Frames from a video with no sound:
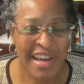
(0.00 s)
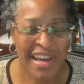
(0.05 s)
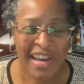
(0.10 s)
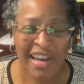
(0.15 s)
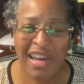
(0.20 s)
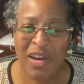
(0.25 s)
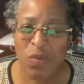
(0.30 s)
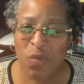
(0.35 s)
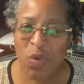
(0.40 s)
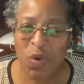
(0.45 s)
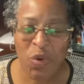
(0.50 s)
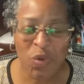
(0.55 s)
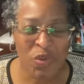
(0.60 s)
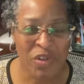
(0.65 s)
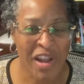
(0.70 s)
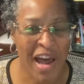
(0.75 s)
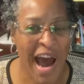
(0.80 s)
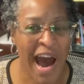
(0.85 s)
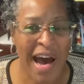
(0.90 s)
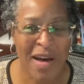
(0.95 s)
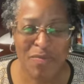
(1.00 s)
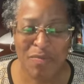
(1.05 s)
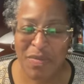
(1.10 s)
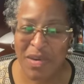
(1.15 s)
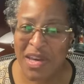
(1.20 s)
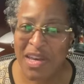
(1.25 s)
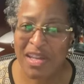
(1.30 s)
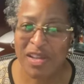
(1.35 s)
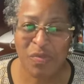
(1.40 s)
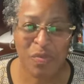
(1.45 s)
it will not
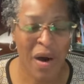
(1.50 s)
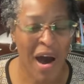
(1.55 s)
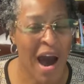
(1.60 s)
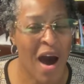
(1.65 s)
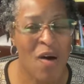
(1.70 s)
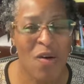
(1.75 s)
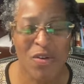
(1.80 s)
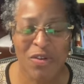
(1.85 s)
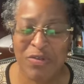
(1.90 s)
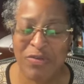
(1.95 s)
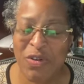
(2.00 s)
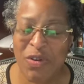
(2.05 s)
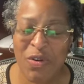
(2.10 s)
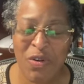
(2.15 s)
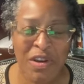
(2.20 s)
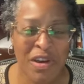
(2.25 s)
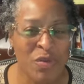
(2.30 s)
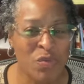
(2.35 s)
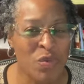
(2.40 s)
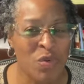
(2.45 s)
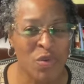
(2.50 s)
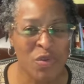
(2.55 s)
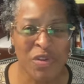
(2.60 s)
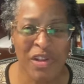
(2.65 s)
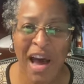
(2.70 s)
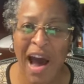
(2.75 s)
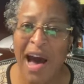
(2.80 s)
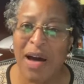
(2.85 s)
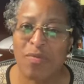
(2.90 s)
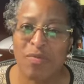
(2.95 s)
be as powerful. It will
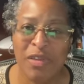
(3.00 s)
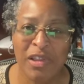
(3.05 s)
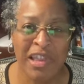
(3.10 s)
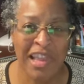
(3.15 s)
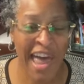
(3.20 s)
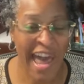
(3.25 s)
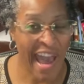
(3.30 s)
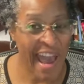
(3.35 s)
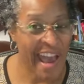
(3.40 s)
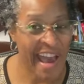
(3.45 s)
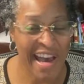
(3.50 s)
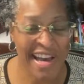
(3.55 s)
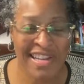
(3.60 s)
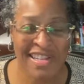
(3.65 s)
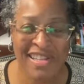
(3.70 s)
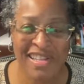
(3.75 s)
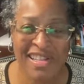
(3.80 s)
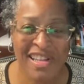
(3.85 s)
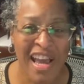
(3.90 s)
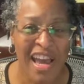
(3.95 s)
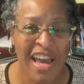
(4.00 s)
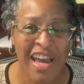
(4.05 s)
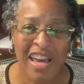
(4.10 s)
not last.